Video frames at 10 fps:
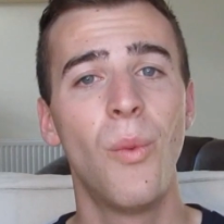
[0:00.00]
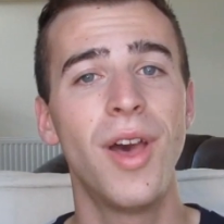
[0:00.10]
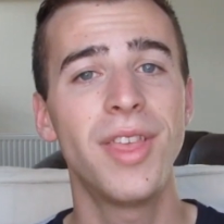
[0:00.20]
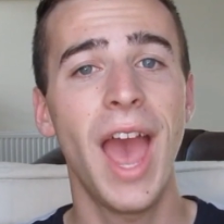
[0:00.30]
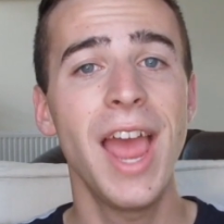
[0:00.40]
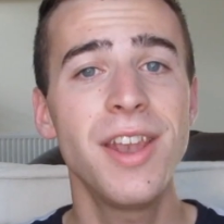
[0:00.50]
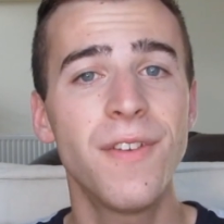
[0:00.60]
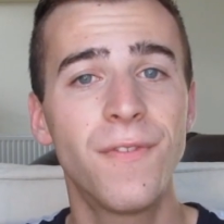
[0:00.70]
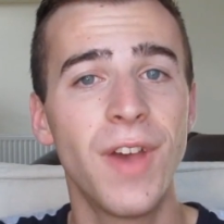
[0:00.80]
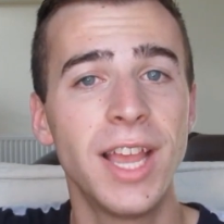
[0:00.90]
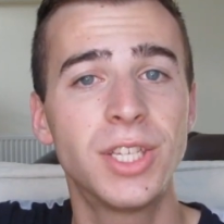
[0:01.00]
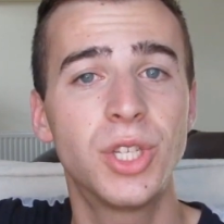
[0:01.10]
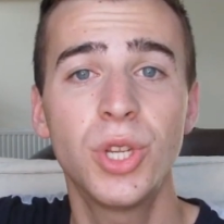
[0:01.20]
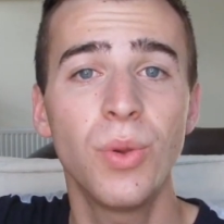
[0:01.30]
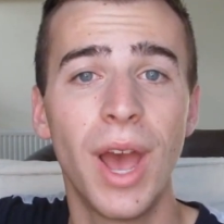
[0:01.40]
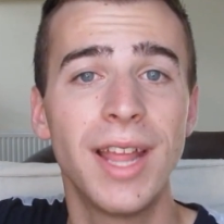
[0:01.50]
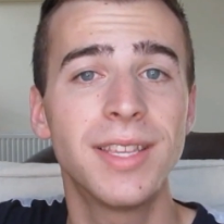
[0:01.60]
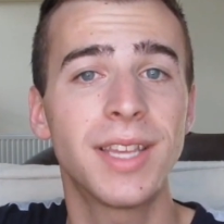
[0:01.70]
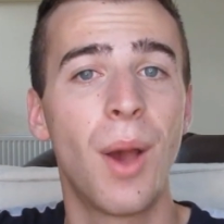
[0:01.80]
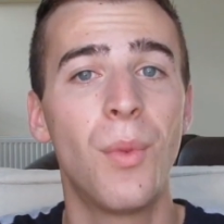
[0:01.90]
where the end of phase two
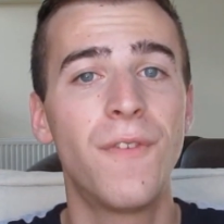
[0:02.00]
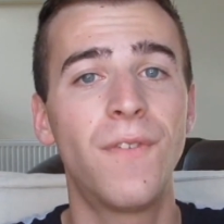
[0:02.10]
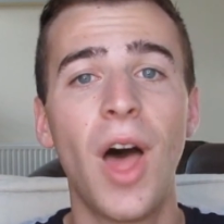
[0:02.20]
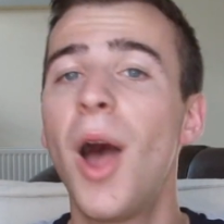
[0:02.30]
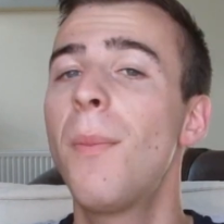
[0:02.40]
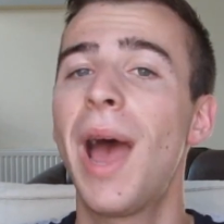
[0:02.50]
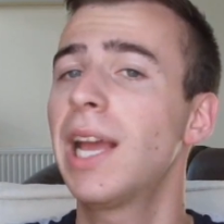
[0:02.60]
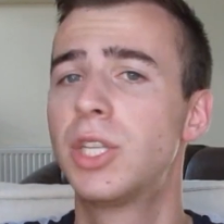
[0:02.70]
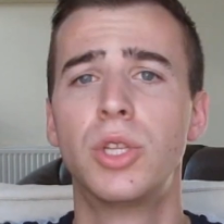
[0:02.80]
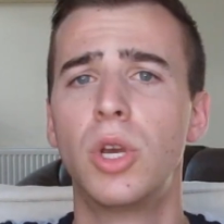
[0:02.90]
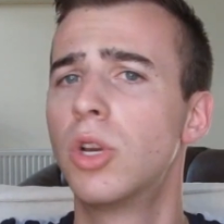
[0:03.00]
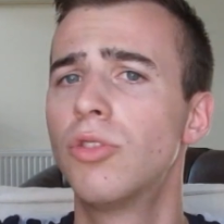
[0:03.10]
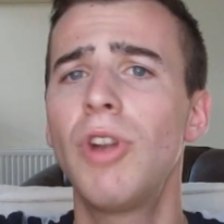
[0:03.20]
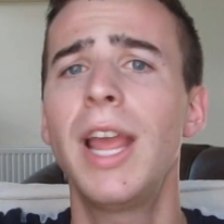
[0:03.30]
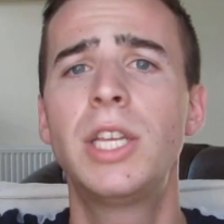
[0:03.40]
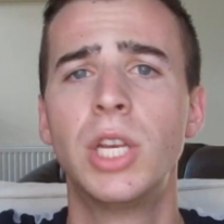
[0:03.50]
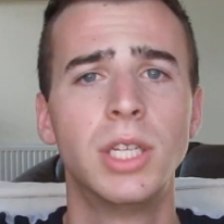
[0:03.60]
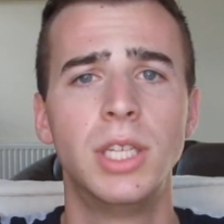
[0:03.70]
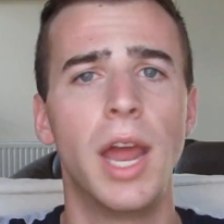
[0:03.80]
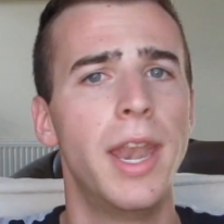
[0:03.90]
ends, and we fly back to the great
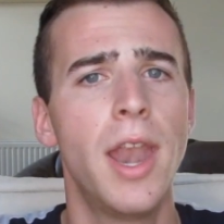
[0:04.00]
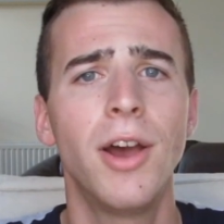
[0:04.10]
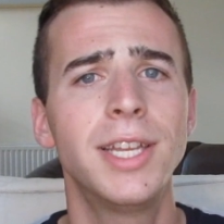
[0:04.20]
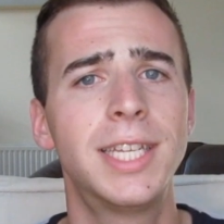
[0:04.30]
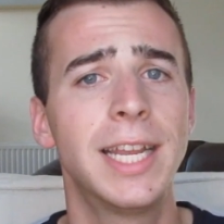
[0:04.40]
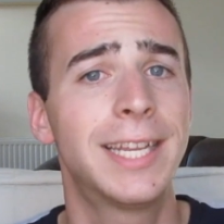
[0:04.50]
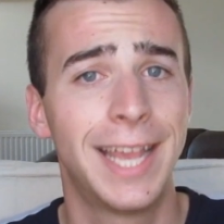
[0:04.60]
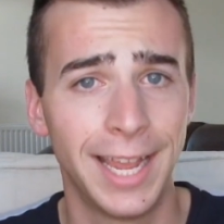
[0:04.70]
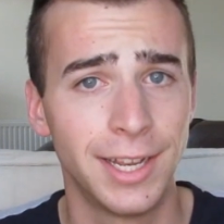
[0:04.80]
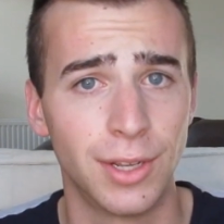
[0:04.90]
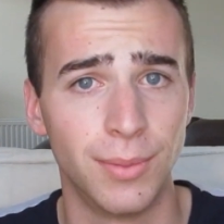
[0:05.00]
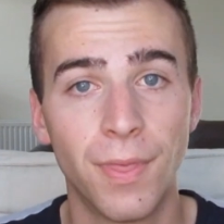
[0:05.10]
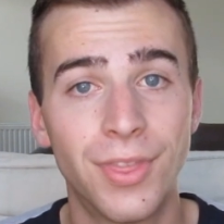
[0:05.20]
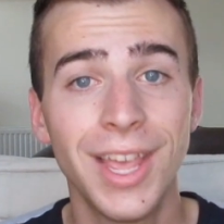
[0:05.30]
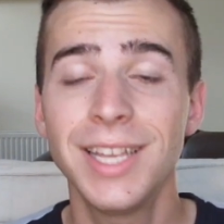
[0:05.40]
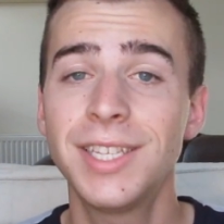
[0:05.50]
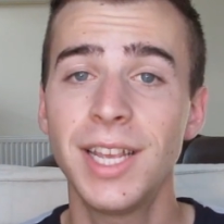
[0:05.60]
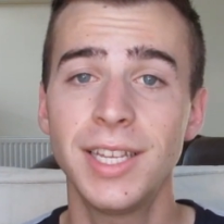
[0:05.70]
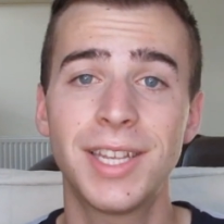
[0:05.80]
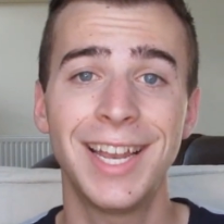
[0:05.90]
United Kingdom. This
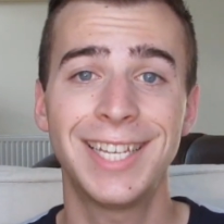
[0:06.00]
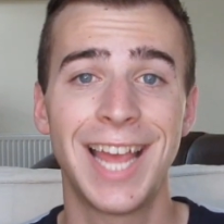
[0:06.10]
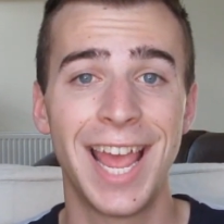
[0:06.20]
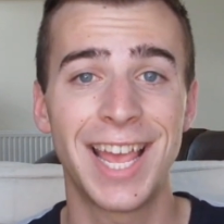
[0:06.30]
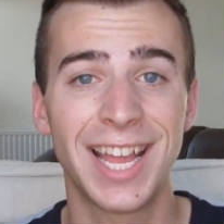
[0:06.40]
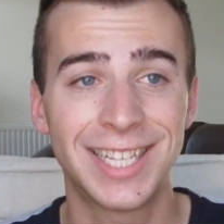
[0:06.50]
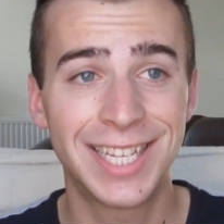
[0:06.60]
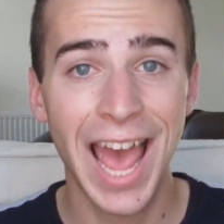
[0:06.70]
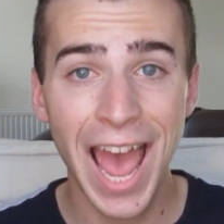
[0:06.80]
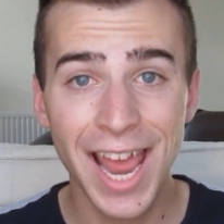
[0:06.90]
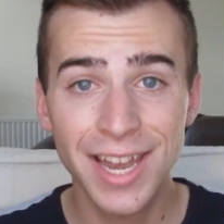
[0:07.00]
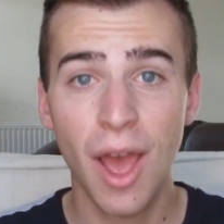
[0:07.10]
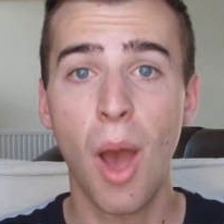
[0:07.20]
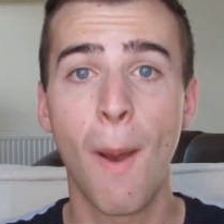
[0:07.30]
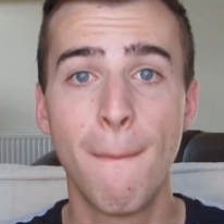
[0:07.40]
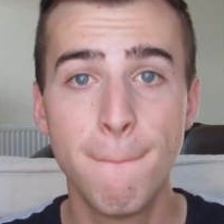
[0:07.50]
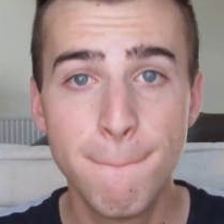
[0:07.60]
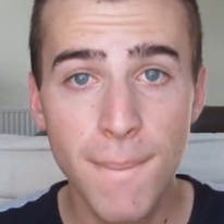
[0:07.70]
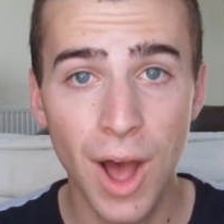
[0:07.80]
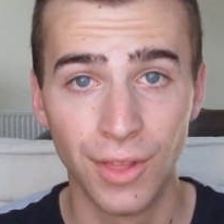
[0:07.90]
is gonna take 10
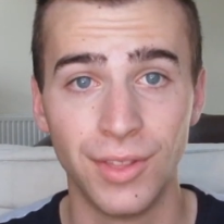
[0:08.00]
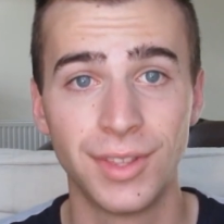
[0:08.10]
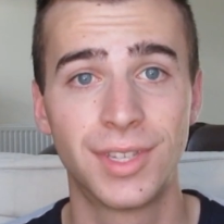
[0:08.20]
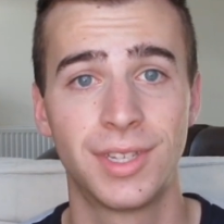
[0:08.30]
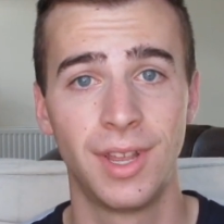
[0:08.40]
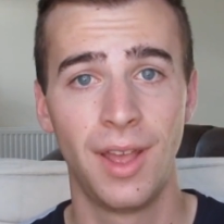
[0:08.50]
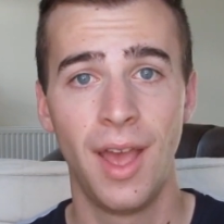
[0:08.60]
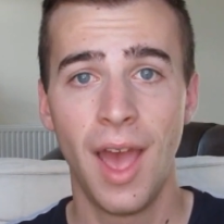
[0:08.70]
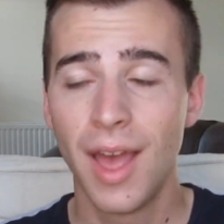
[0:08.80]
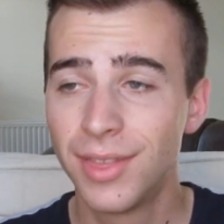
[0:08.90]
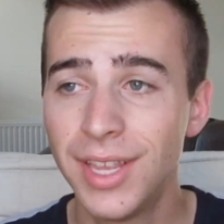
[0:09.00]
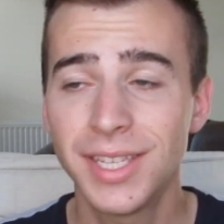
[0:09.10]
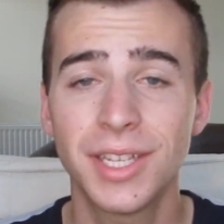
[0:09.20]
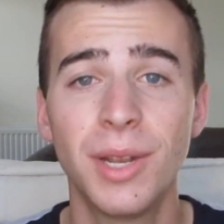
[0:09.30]
months. This is